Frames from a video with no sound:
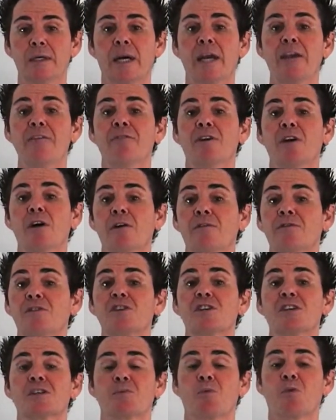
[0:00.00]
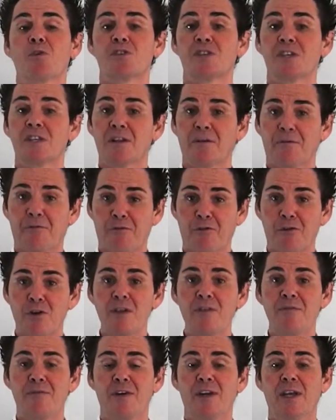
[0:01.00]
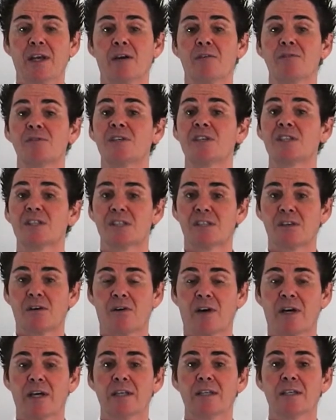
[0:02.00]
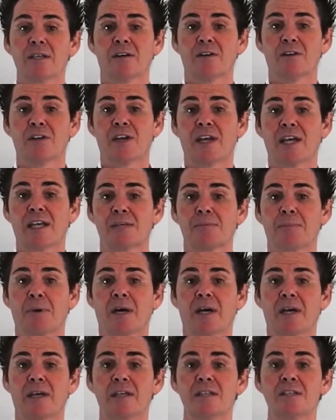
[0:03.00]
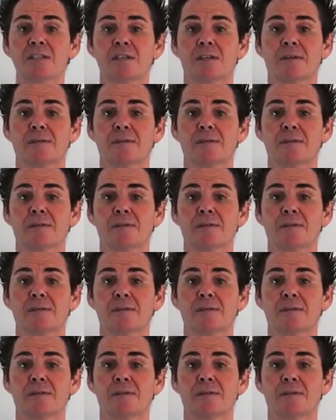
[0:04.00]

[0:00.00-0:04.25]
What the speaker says: even after just watching the free videos inside on the next page,